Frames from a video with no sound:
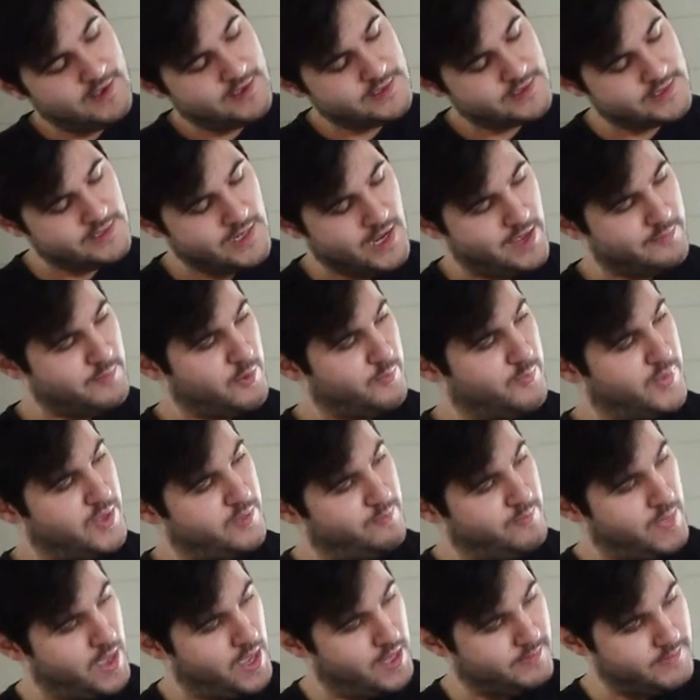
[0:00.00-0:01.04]
See, I'm a
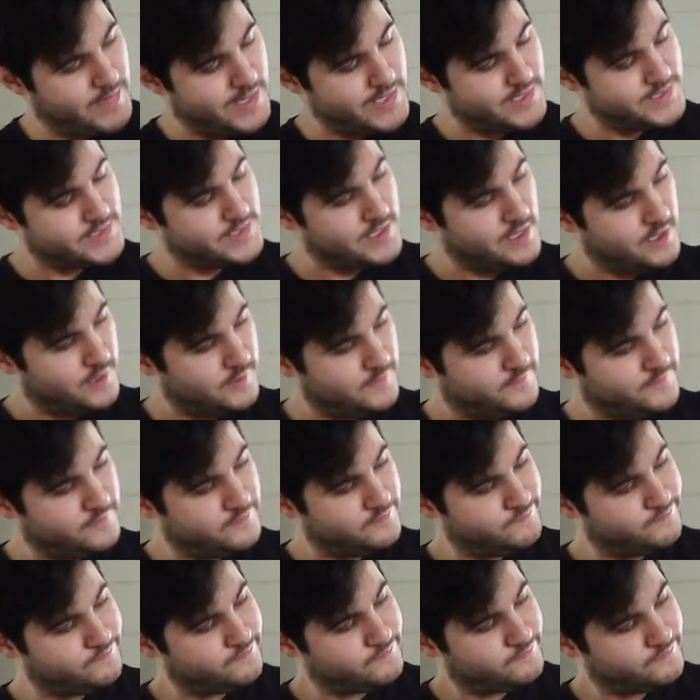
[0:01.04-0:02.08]
bib man myself.
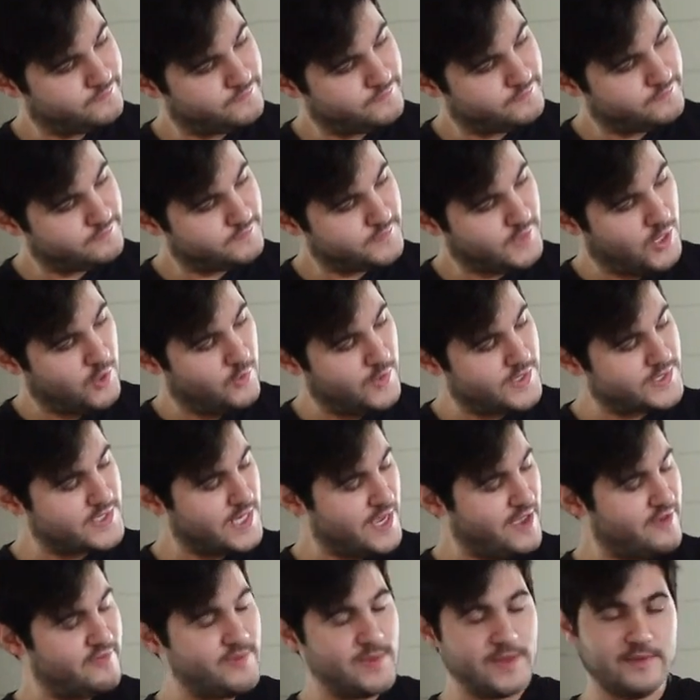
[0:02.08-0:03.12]
Always
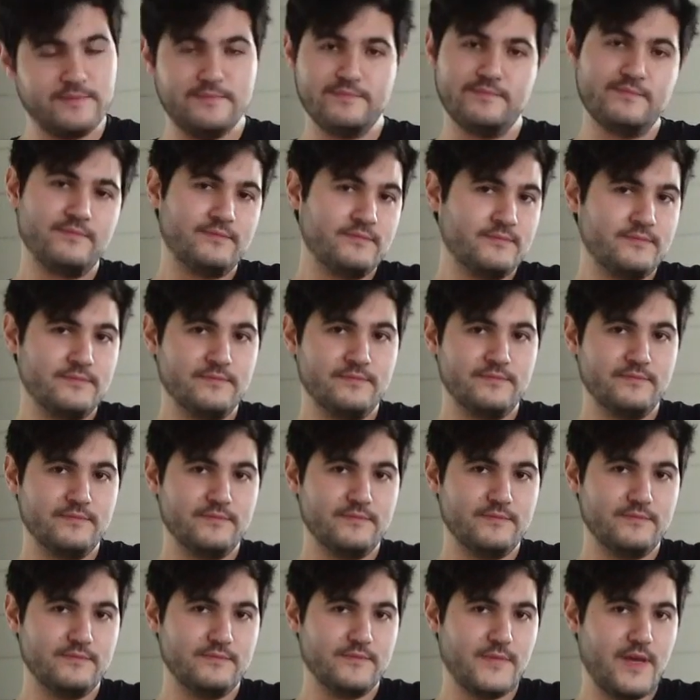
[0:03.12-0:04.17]
have been,
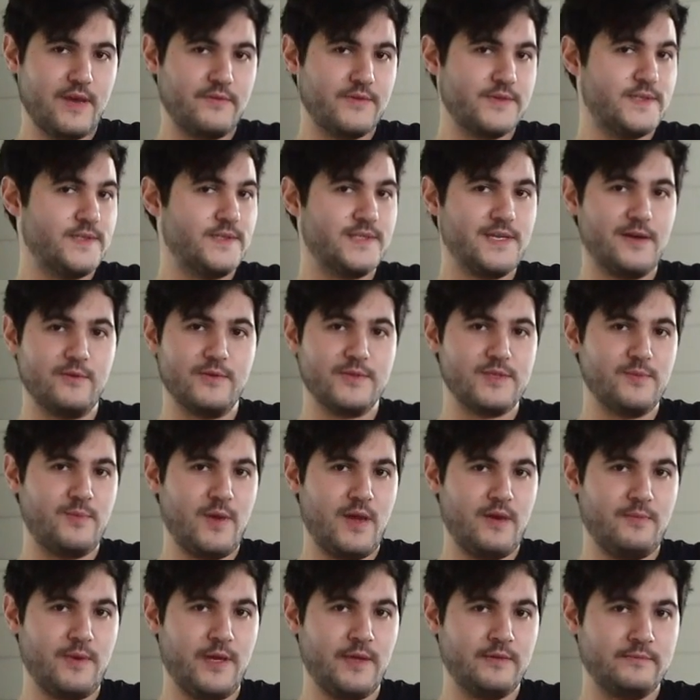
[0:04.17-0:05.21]
ever since I was a
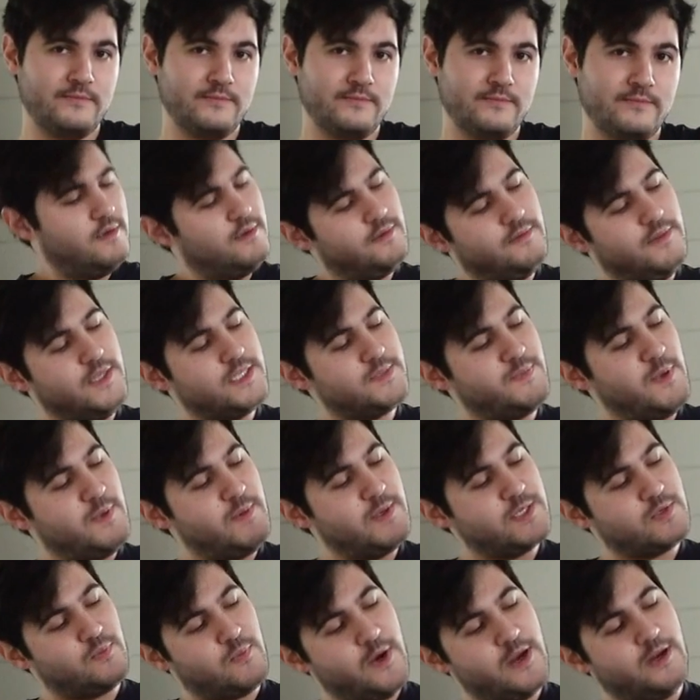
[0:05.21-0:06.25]
baby. This bib
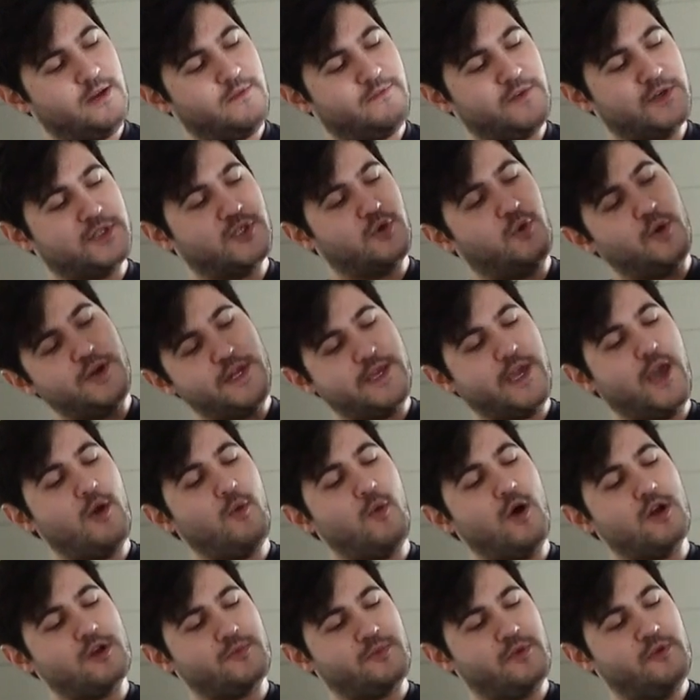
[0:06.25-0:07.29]
is rated for
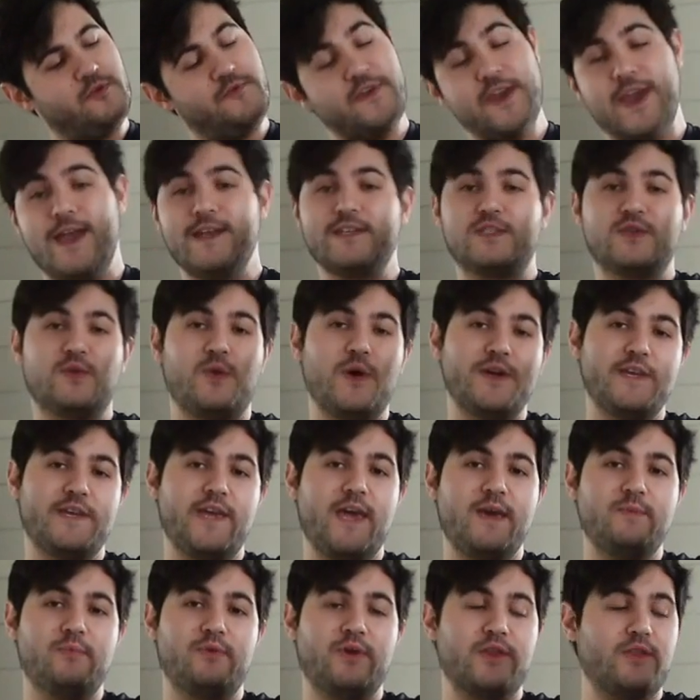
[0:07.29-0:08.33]
20K waterproofing and
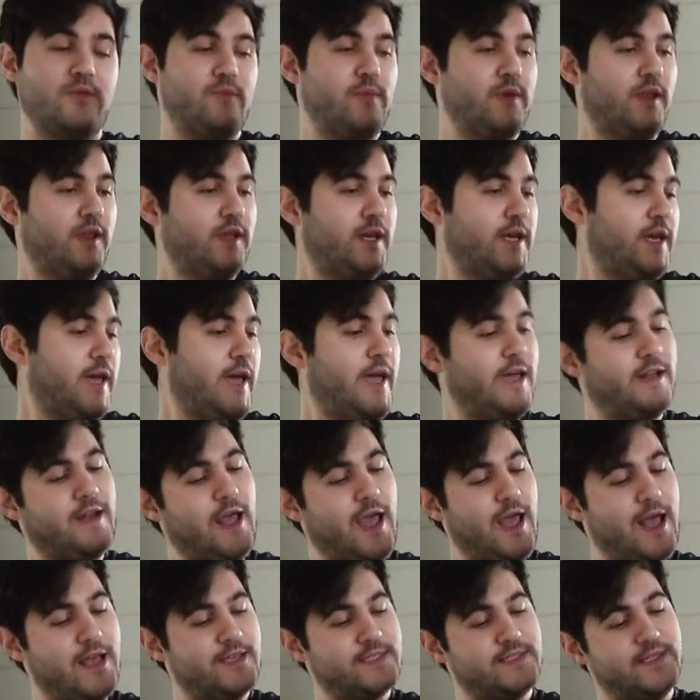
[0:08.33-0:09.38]
20K breathability and
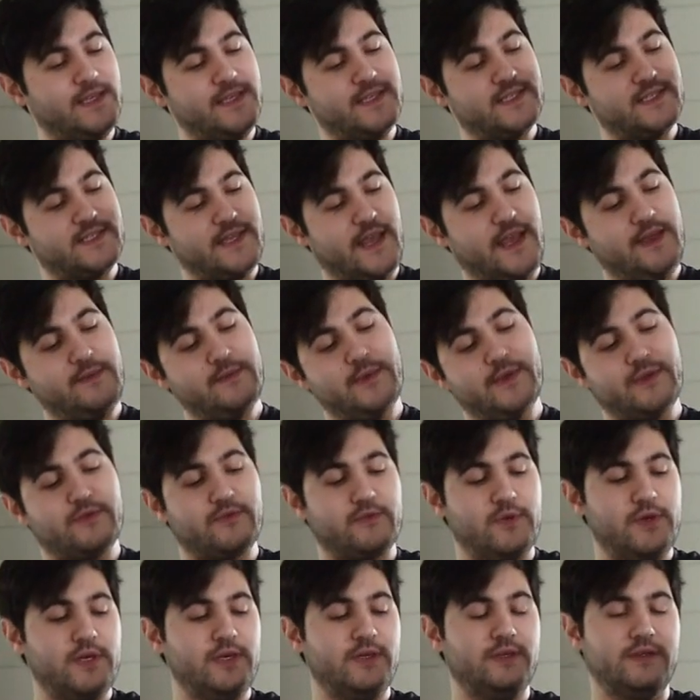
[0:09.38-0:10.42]
has the same
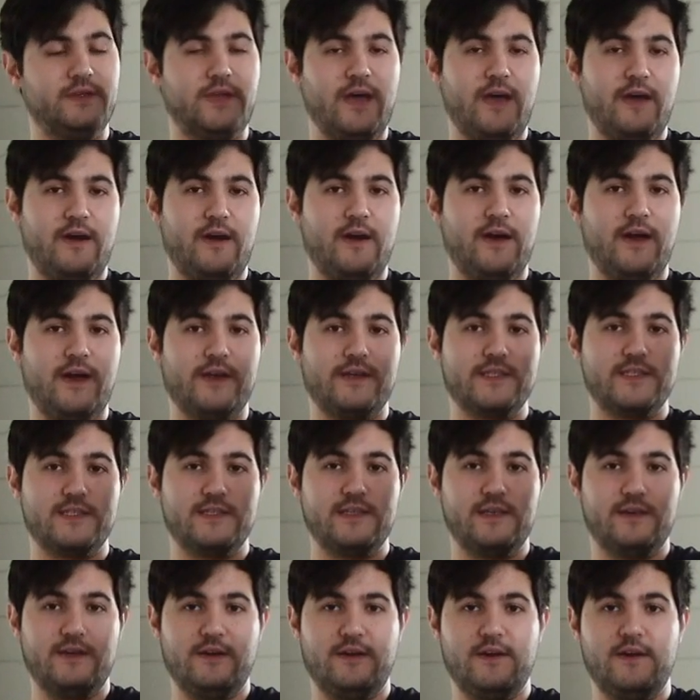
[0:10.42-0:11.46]
3-layer
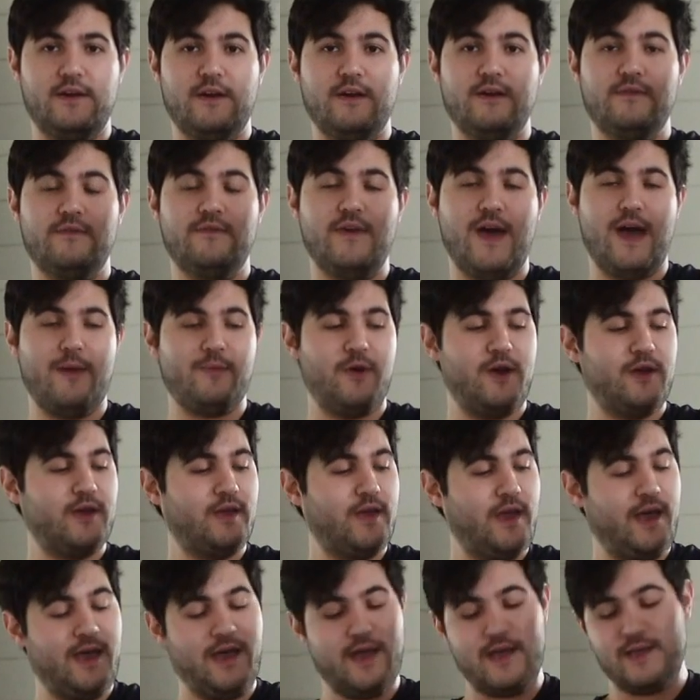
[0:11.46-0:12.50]
exterior
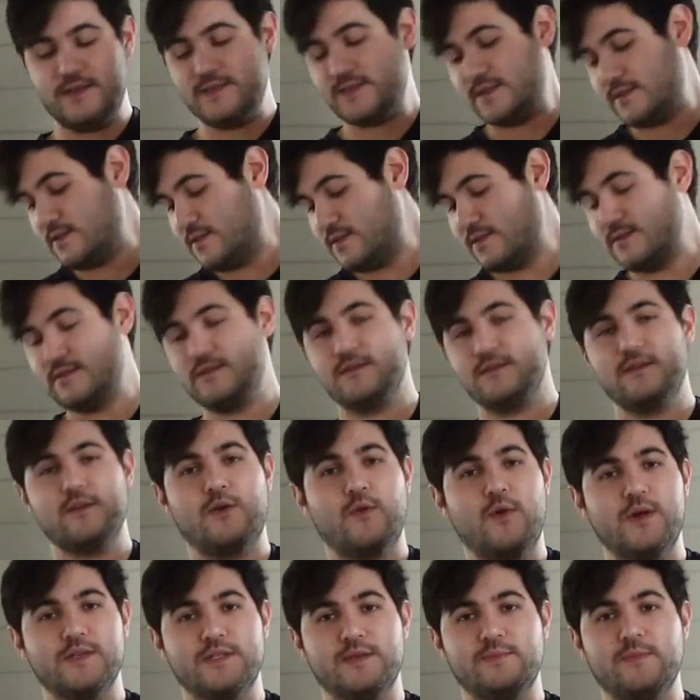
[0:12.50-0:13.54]
fabric as the
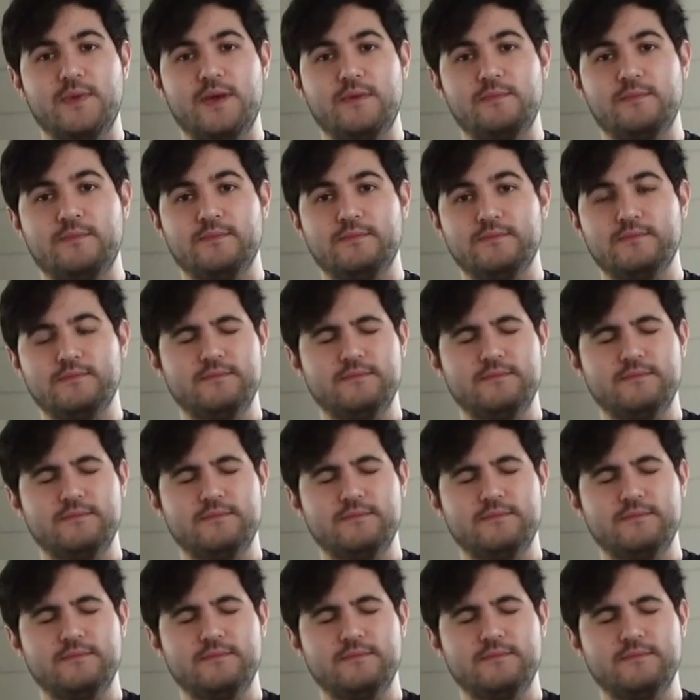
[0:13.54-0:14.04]
Quantum bib.